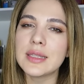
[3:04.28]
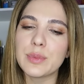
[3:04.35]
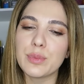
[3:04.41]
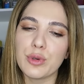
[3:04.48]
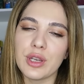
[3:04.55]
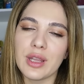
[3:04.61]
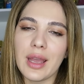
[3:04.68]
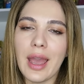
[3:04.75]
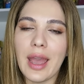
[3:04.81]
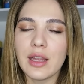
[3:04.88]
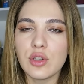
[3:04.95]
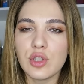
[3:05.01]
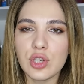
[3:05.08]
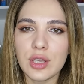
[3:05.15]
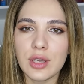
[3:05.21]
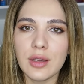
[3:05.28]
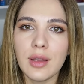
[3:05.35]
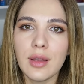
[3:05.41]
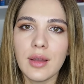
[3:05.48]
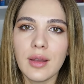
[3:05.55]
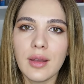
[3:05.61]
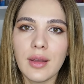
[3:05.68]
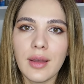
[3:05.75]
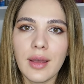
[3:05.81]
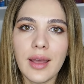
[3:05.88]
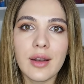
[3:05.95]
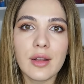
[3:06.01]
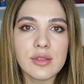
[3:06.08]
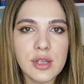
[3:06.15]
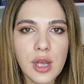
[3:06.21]
it's pretty edgy,
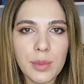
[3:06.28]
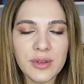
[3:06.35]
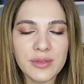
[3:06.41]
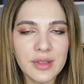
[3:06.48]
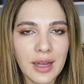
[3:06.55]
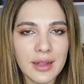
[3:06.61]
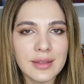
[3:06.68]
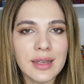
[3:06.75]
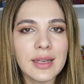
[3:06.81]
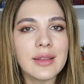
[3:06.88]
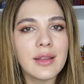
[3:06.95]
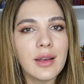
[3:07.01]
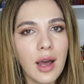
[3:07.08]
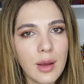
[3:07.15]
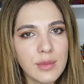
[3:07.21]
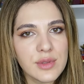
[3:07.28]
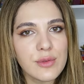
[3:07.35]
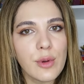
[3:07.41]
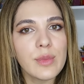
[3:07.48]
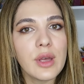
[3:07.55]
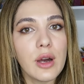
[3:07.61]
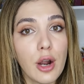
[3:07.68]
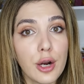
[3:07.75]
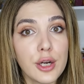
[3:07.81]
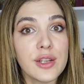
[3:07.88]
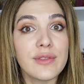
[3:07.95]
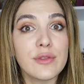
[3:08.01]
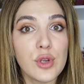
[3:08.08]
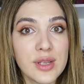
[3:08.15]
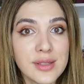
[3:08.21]
and on top of that, it comes from the heart
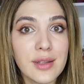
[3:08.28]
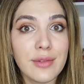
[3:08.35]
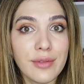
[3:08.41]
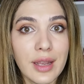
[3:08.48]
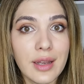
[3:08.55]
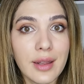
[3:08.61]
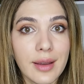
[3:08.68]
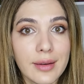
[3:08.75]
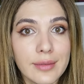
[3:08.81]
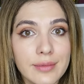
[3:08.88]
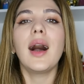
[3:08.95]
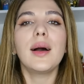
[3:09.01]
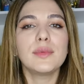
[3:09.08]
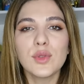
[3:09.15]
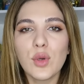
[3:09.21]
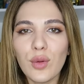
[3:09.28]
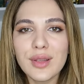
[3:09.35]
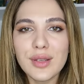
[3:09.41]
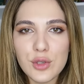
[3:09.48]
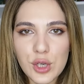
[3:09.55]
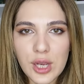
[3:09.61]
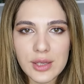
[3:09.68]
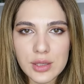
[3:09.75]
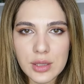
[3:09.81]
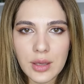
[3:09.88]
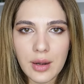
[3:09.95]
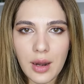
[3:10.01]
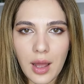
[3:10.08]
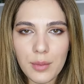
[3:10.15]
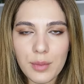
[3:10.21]
of Transylvania. I'm totally changing
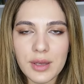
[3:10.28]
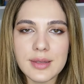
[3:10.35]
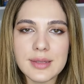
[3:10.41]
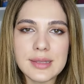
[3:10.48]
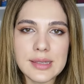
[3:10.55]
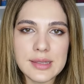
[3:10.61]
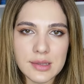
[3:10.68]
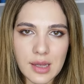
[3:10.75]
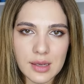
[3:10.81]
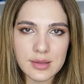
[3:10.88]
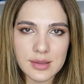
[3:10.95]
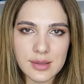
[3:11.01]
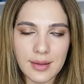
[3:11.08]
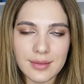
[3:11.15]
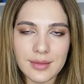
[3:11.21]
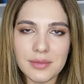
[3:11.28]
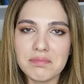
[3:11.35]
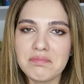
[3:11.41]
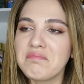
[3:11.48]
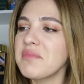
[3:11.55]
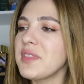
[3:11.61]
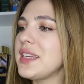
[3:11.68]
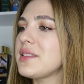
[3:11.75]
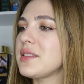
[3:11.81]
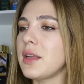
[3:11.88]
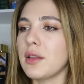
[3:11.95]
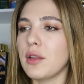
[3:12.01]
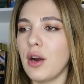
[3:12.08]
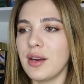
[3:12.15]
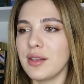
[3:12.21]
it up because this next scent is
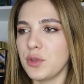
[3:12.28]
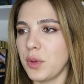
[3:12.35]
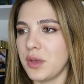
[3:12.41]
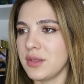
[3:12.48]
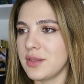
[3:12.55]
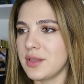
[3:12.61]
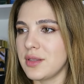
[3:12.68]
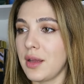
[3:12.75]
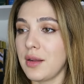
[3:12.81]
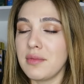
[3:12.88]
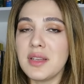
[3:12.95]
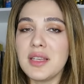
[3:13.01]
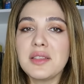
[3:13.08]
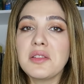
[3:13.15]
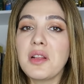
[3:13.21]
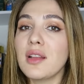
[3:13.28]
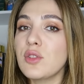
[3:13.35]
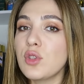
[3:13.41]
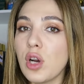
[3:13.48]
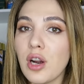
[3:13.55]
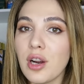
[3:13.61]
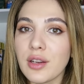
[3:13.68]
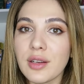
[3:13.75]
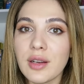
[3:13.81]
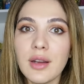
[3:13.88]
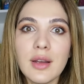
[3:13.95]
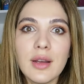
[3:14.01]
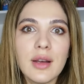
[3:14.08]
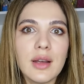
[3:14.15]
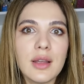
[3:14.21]
not hard to understand. It's not dark.
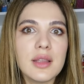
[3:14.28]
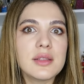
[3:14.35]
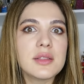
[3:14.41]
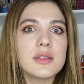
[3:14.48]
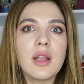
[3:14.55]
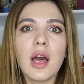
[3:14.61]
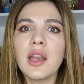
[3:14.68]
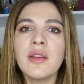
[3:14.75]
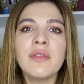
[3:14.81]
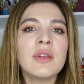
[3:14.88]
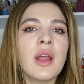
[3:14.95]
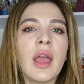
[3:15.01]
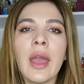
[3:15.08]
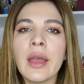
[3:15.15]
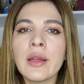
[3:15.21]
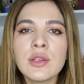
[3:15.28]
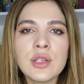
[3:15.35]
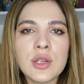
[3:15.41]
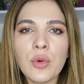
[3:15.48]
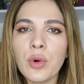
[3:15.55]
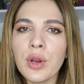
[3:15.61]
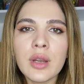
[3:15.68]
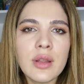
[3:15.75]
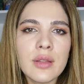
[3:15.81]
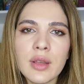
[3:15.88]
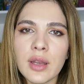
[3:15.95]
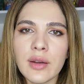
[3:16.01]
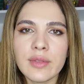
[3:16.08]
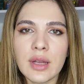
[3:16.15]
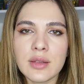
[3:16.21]
It's not even edgy or
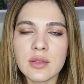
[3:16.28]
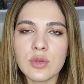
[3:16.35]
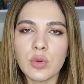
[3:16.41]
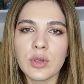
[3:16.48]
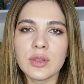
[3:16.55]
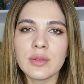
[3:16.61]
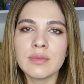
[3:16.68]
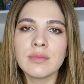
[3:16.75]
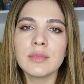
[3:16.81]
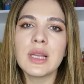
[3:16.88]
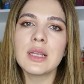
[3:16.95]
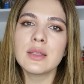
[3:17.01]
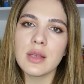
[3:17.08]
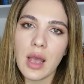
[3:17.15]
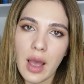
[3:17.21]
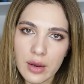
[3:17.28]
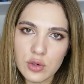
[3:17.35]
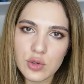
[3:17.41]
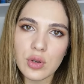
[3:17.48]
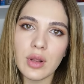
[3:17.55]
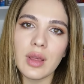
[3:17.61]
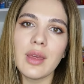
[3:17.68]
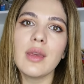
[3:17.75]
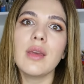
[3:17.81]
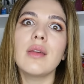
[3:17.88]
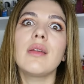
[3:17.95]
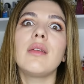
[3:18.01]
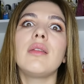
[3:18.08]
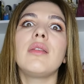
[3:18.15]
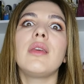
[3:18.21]
anything of that sort. It's actually
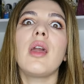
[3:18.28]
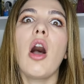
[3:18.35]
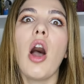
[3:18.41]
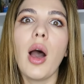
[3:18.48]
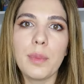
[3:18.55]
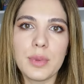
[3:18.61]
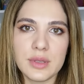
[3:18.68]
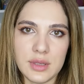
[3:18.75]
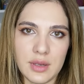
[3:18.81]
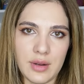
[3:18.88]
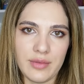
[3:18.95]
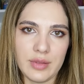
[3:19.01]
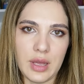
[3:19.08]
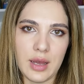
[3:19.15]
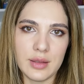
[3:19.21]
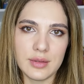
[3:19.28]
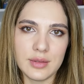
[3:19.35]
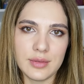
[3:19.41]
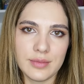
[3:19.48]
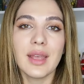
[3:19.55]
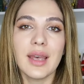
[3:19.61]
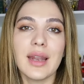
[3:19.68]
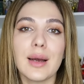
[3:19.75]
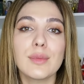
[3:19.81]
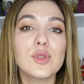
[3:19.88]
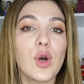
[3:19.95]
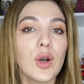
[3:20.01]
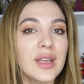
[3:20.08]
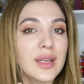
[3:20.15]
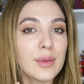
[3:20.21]
the opposite of that. And I'm
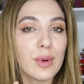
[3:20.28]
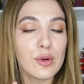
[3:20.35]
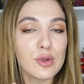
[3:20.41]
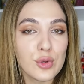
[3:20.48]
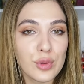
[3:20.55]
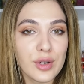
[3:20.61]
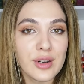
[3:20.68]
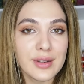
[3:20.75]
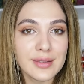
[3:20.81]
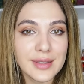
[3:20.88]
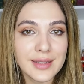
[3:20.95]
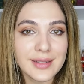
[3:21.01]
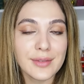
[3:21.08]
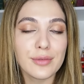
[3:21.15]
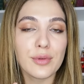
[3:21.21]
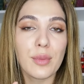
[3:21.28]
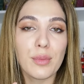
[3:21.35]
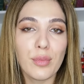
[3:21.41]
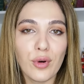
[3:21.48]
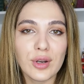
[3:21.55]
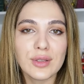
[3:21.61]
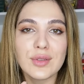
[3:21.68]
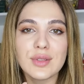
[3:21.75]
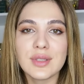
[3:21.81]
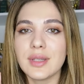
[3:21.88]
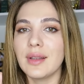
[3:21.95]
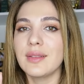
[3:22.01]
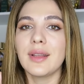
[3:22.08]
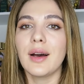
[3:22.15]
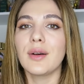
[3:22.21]
talking about Sugar Addict from Born to
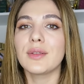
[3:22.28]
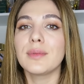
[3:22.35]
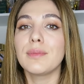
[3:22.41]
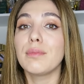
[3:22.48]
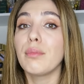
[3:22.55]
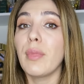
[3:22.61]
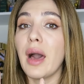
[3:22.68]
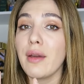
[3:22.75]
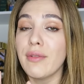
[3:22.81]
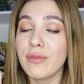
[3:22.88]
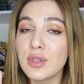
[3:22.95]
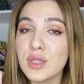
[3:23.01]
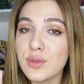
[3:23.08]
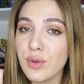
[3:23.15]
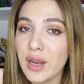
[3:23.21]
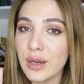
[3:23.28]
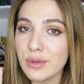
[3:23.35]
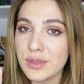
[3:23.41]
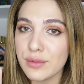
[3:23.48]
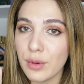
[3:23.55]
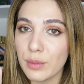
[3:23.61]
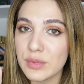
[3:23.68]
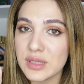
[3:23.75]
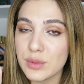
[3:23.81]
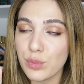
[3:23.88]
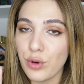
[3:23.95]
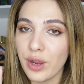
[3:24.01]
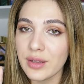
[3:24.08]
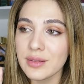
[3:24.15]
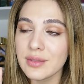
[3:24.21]
Stand Out. My first fragrance from this
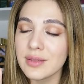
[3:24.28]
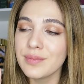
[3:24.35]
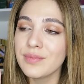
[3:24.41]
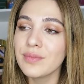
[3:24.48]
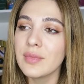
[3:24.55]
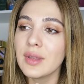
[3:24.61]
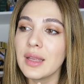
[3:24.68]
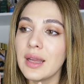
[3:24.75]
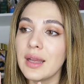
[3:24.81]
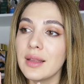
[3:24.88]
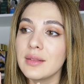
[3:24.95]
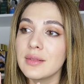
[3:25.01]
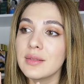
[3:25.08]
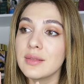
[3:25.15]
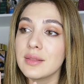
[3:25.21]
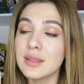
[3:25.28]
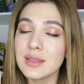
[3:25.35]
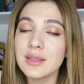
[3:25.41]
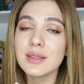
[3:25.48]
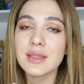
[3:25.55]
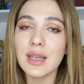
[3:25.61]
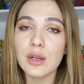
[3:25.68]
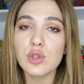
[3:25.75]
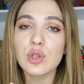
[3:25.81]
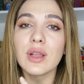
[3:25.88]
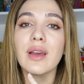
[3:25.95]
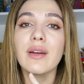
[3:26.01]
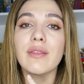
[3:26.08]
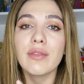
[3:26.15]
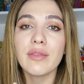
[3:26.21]
brand, and this is
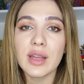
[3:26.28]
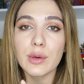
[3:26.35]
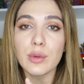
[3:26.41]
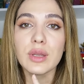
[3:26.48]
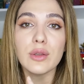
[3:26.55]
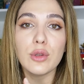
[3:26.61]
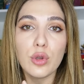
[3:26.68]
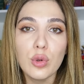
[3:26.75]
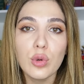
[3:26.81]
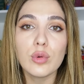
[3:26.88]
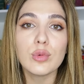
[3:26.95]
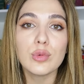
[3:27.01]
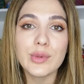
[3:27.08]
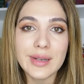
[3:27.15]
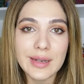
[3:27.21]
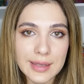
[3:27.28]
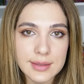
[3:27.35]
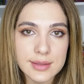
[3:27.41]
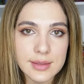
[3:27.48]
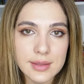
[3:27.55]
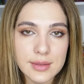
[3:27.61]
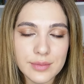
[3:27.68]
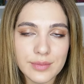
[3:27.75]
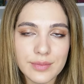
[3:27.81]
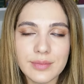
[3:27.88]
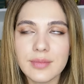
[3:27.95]
actually a very new release.